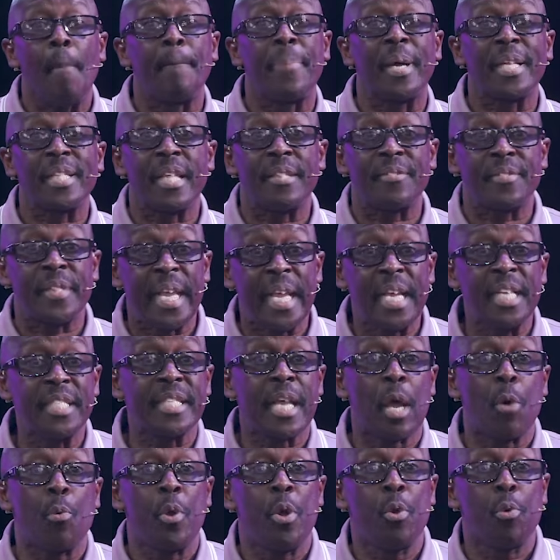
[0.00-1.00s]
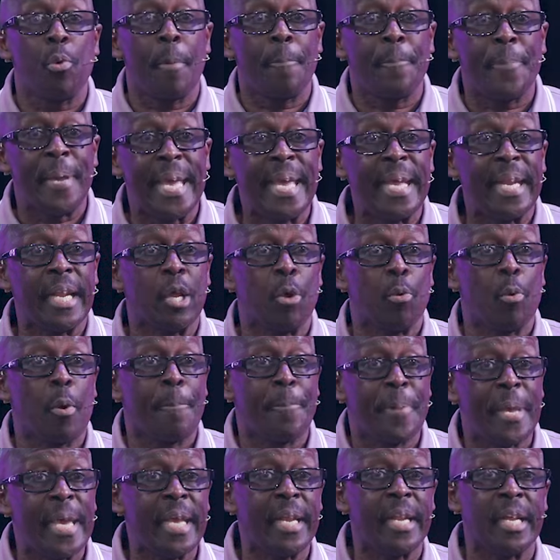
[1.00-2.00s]
But the things that we're repeating and
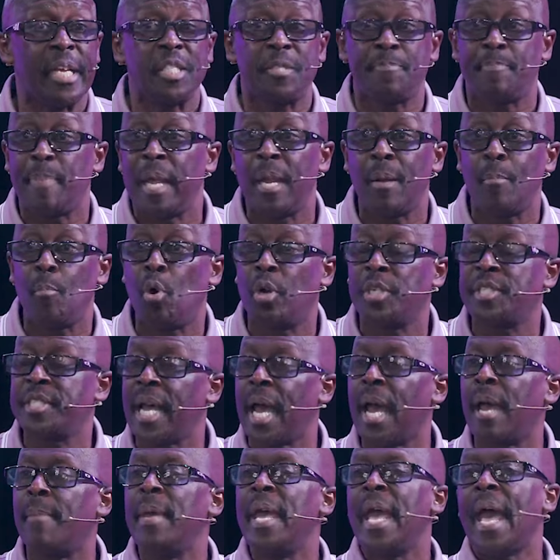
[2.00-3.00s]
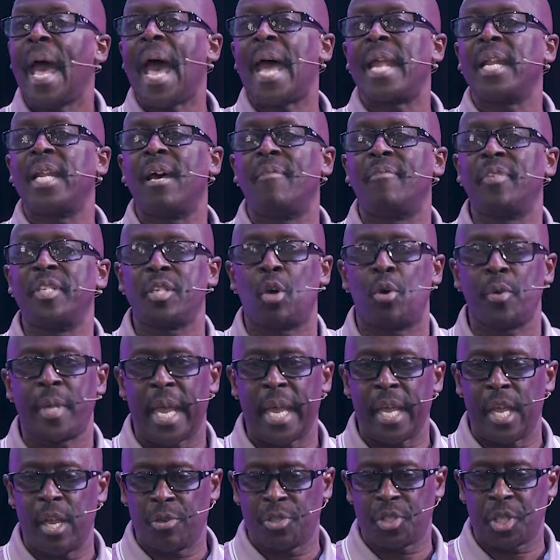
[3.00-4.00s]
repeating and spending more time, I love it.
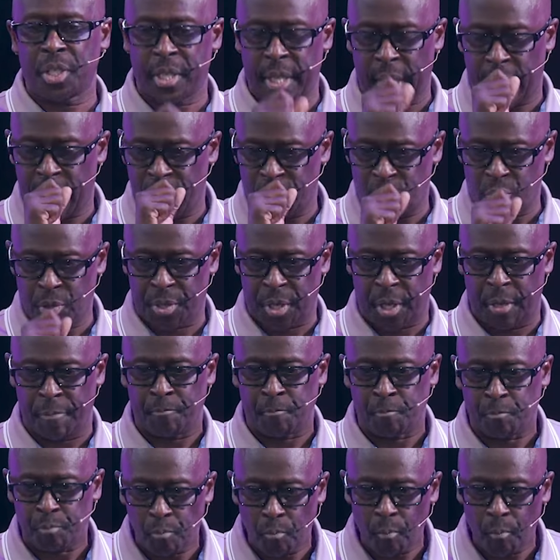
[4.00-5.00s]
Okay, here's the thing.